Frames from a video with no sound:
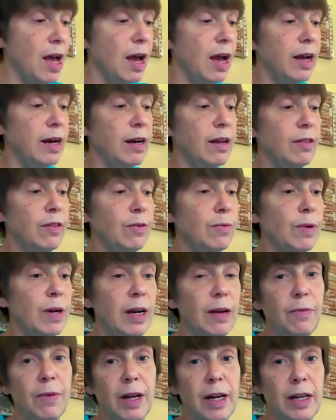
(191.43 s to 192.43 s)
Another one
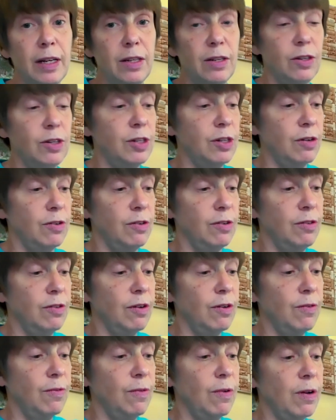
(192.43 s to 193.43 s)
I wanted to show you,
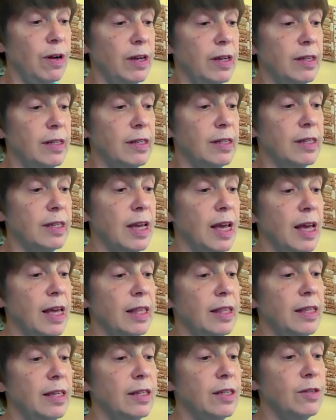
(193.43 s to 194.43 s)
though, was
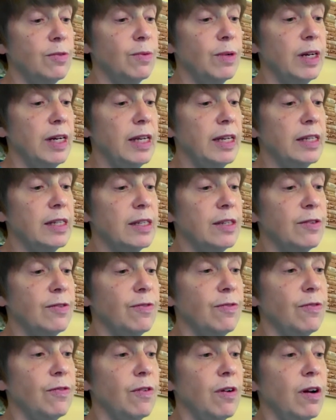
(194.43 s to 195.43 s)
this one is
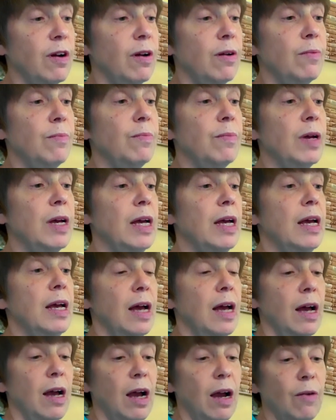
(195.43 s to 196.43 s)
from
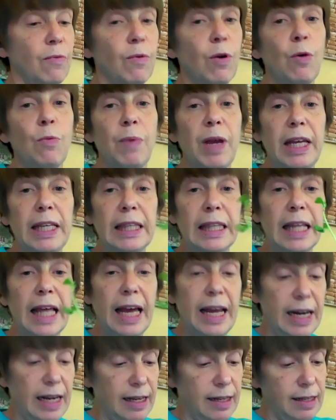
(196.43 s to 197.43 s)
Romaine
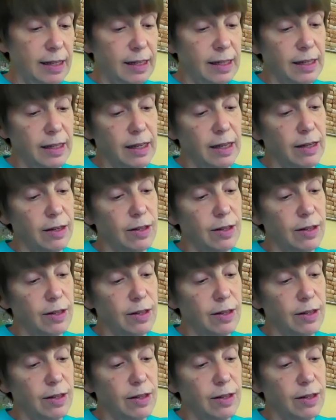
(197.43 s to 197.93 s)
Lettuce.